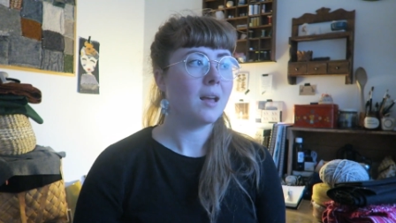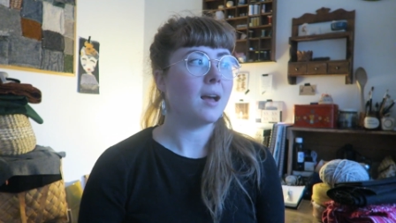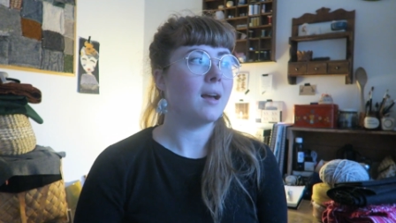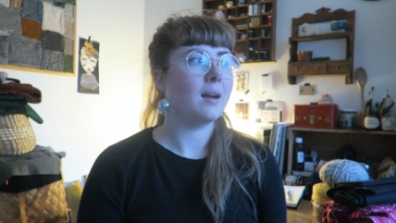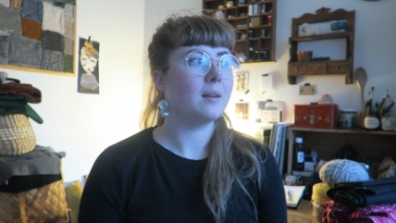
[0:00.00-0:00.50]

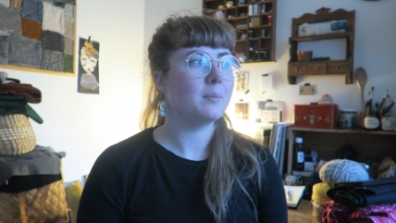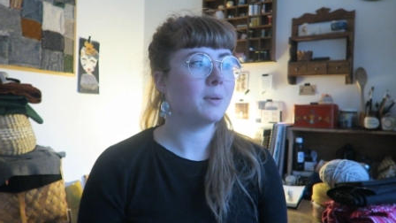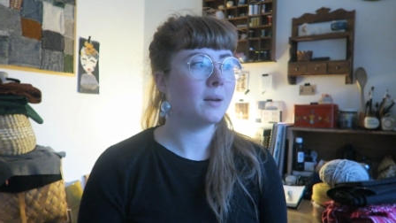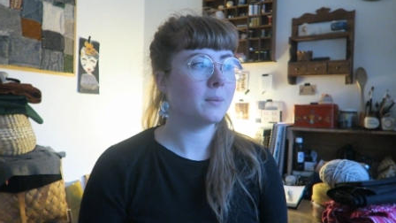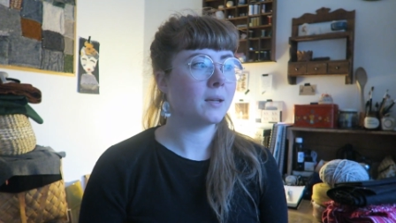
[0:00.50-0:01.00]

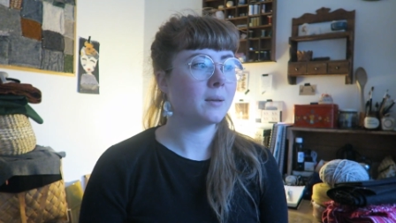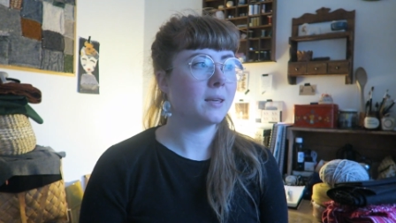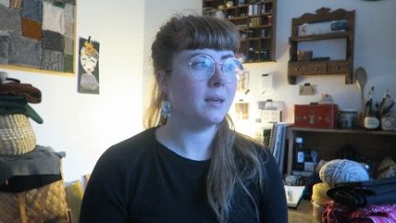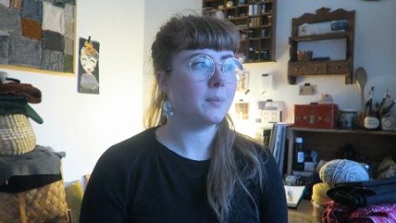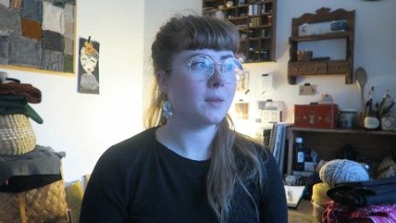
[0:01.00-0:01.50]
But I'm gonna
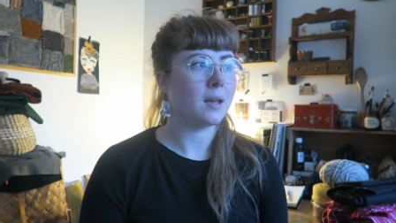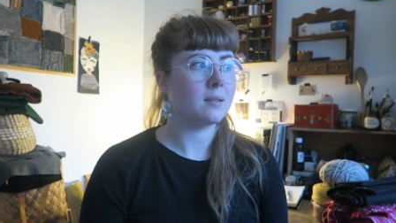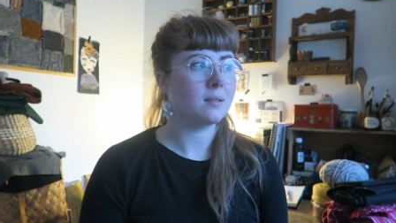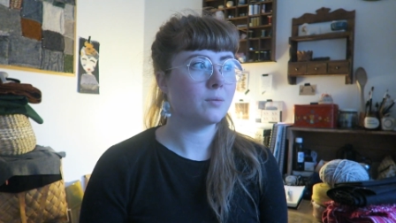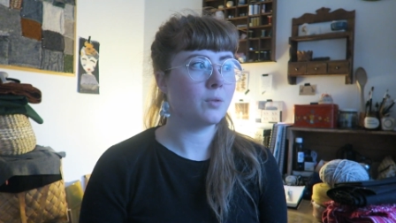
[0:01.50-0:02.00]
keep
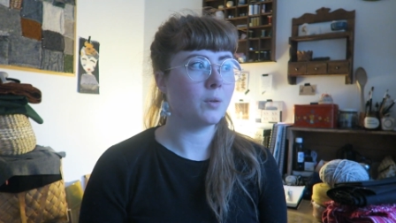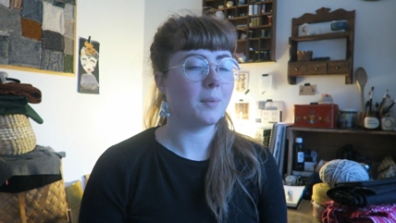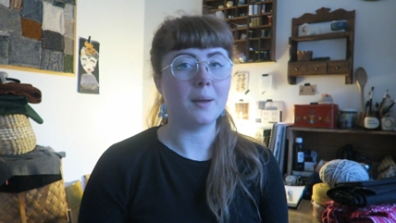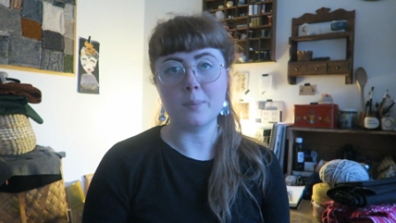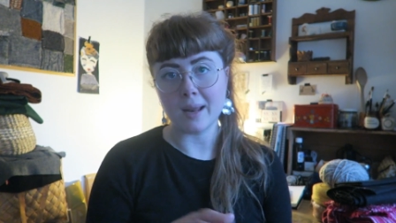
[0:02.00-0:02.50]
that for
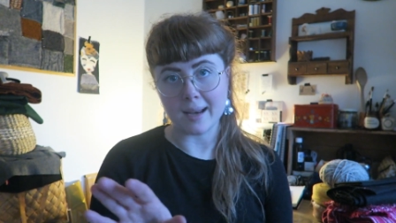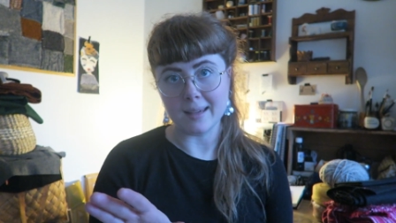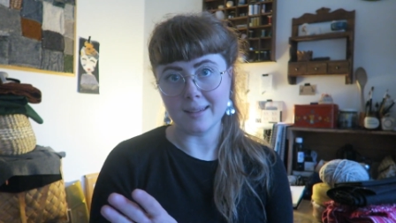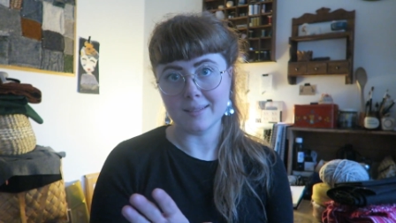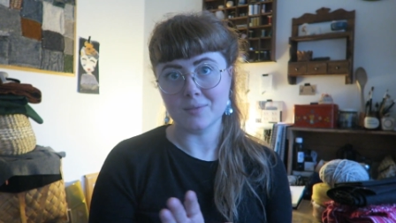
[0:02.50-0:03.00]
my
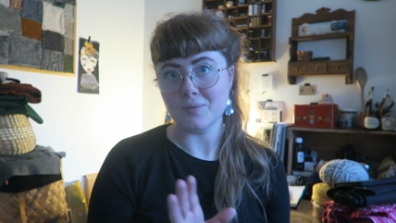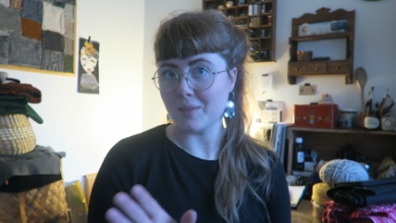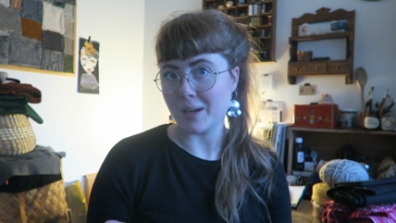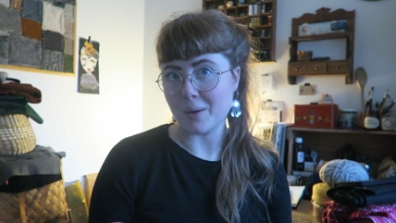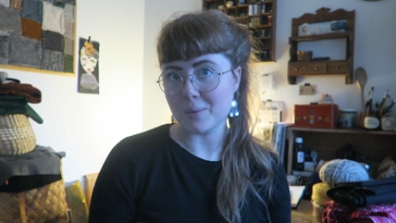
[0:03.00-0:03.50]
planning
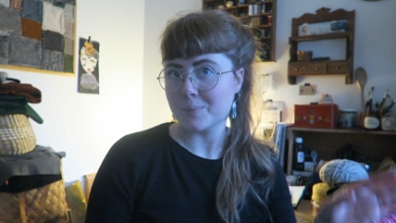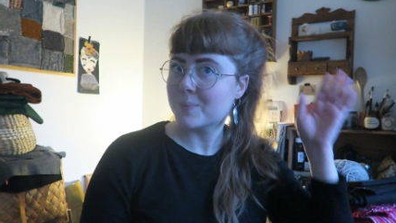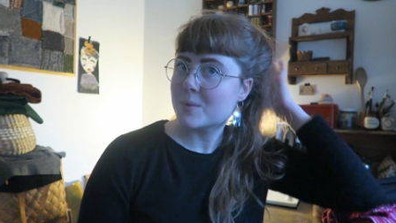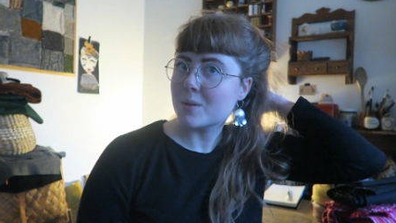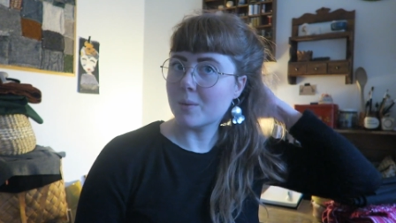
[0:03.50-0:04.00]
video,
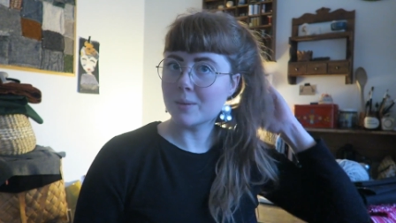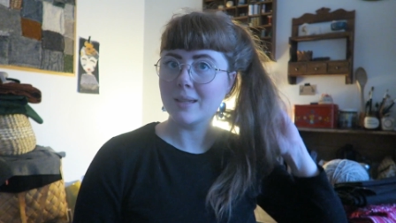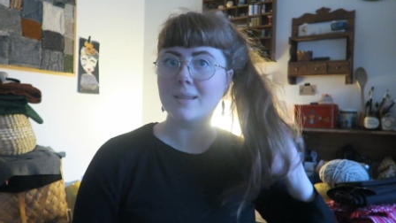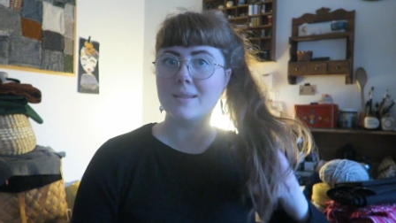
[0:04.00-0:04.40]
so